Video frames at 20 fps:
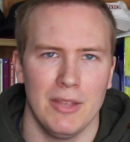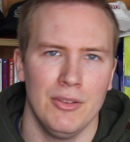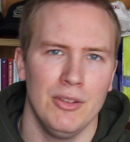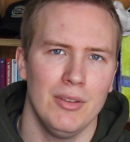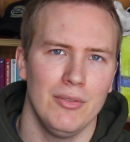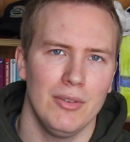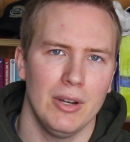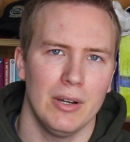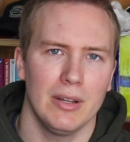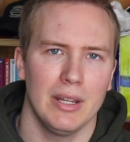And then
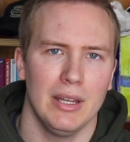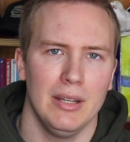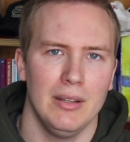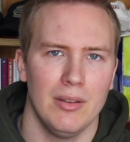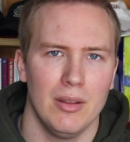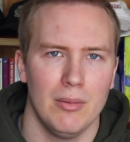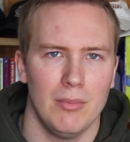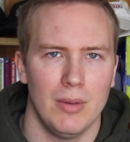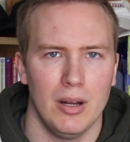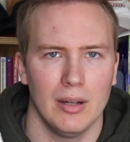the very end
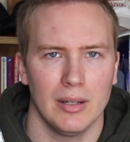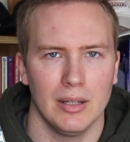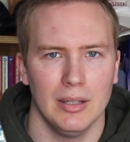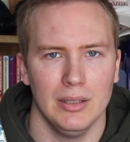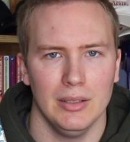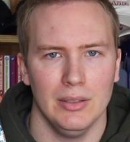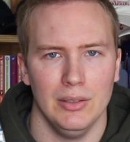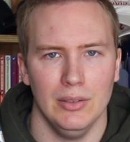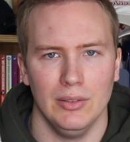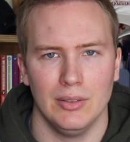of the manga
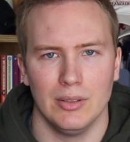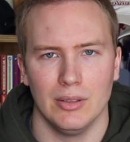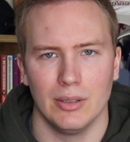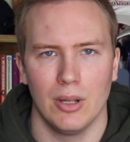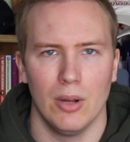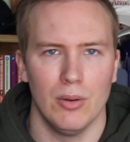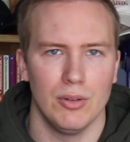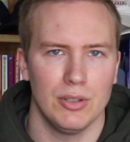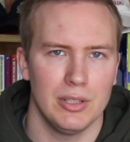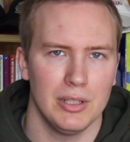is
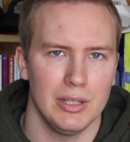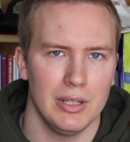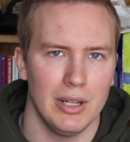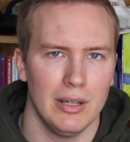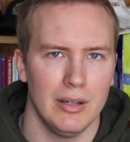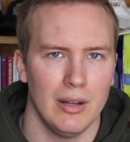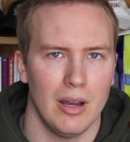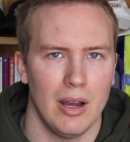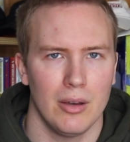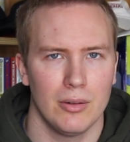
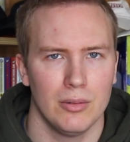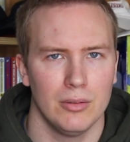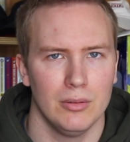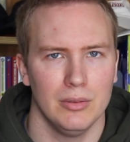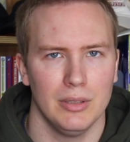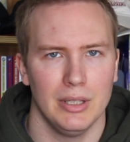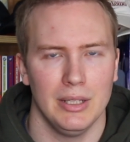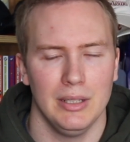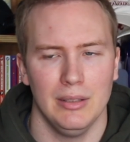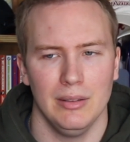Legoshi and
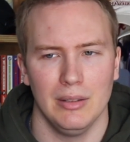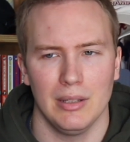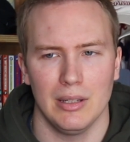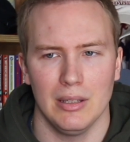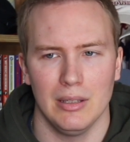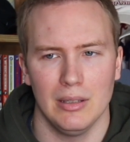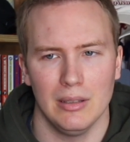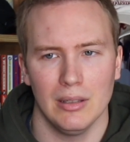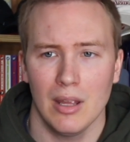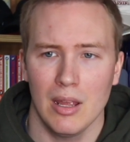Haru in
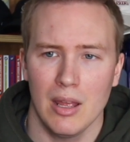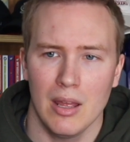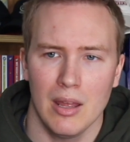the